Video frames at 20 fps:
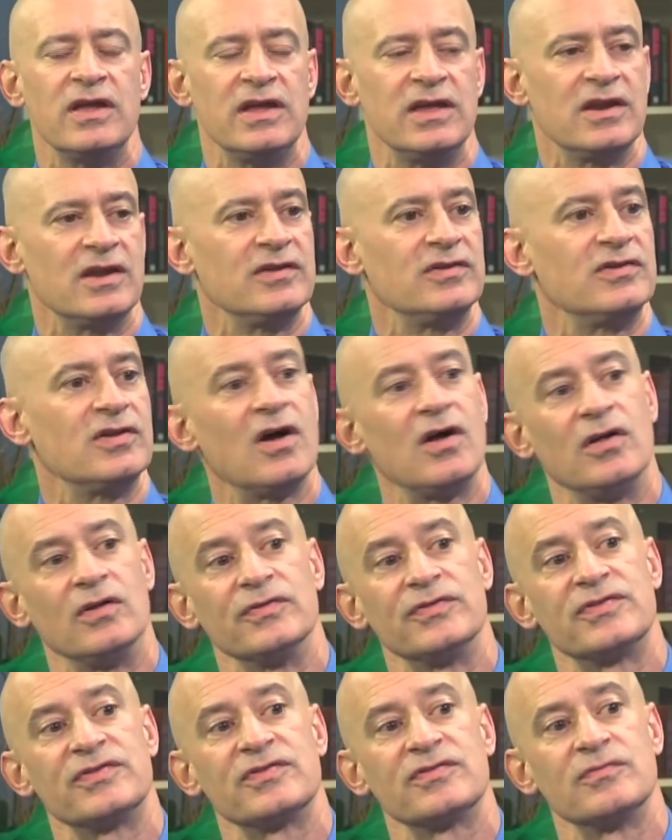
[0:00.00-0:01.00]
In
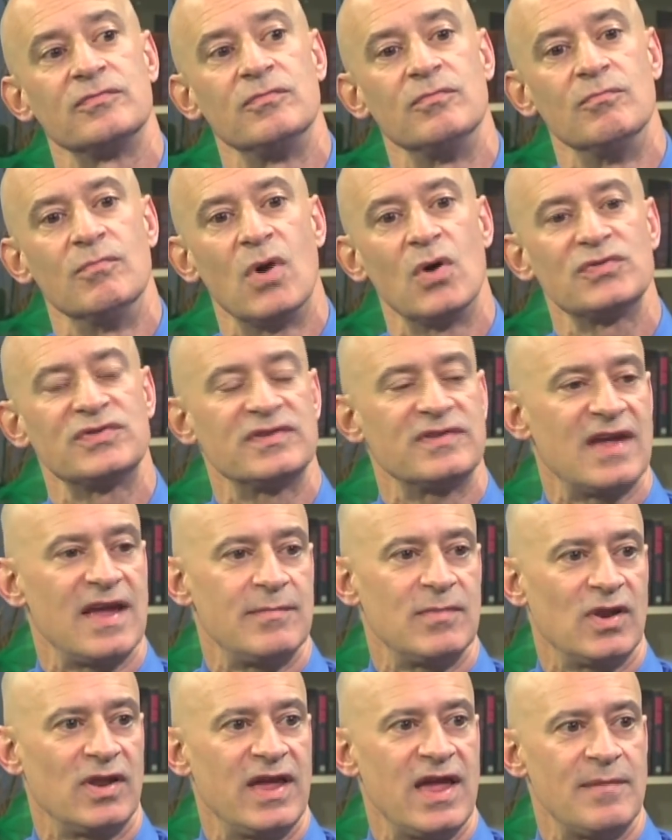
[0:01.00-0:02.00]
adults, most of the
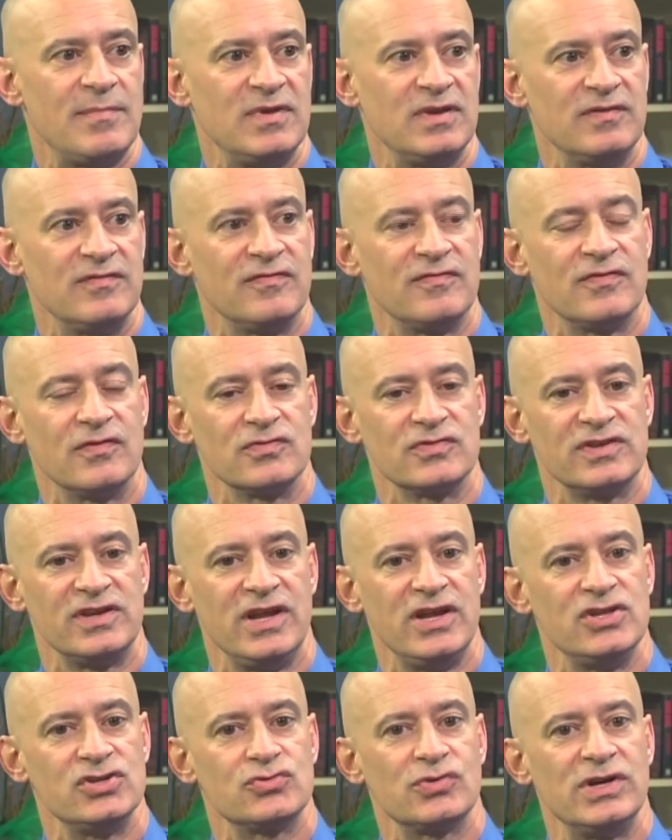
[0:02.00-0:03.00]
time it'll happen if there's
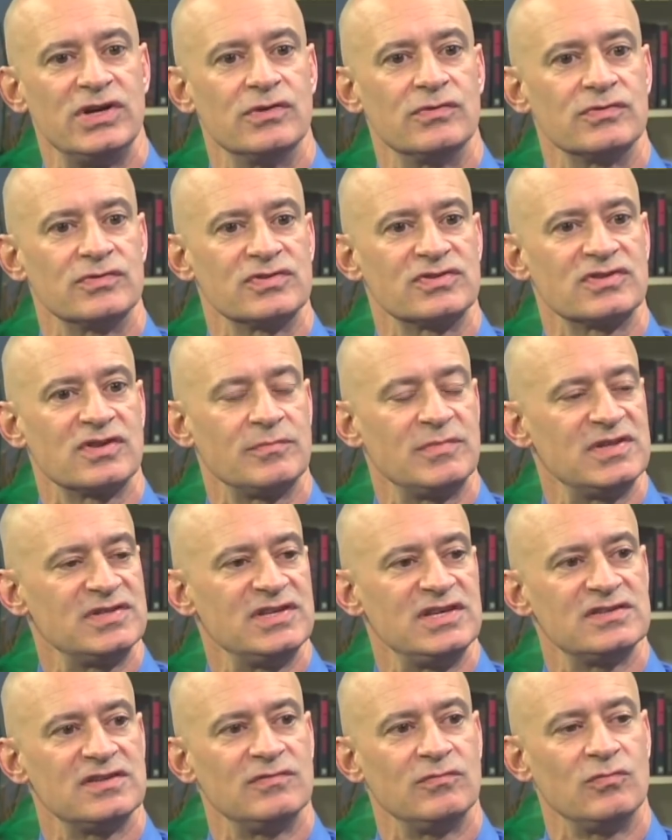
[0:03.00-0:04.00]
an injury or there's some
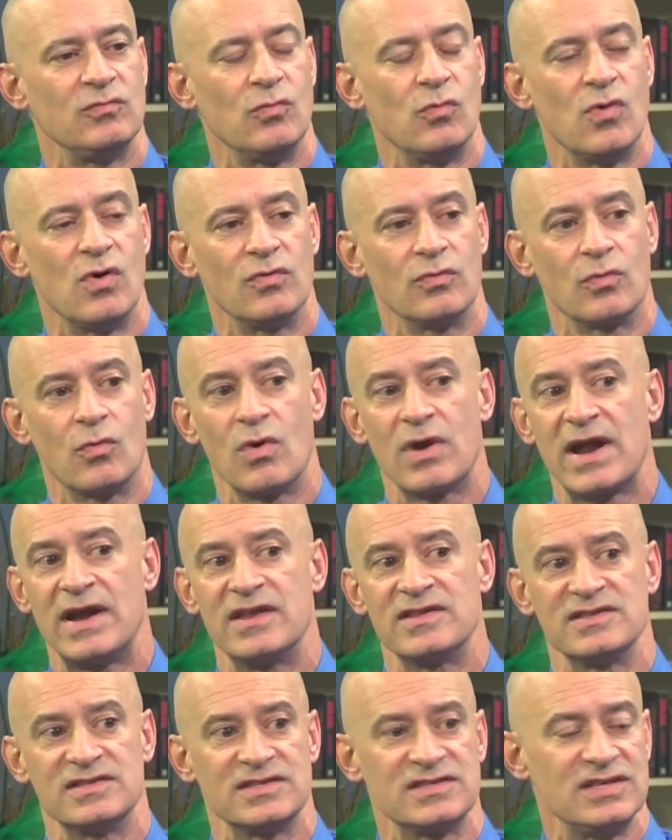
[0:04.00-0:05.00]
disease and one eye
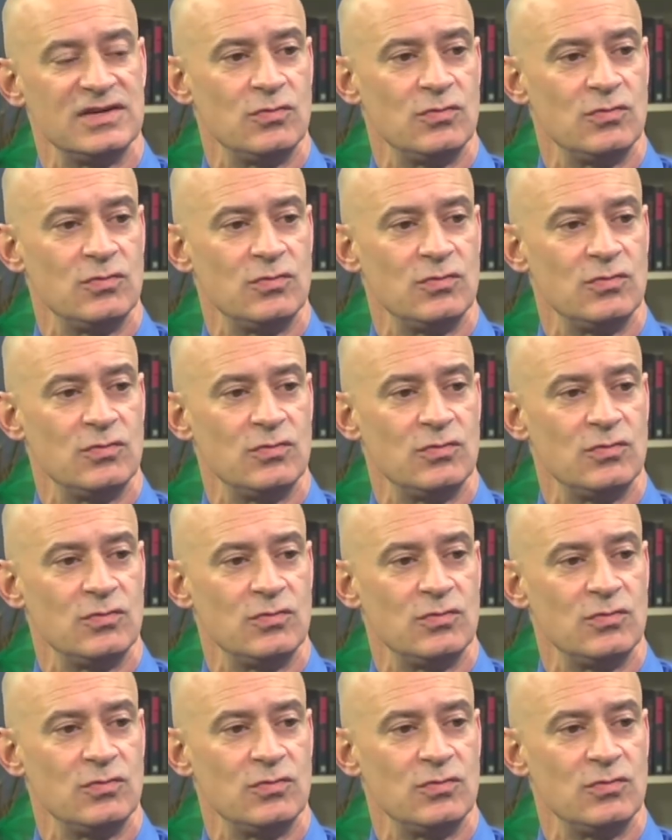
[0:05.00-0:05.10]
doesn't see well.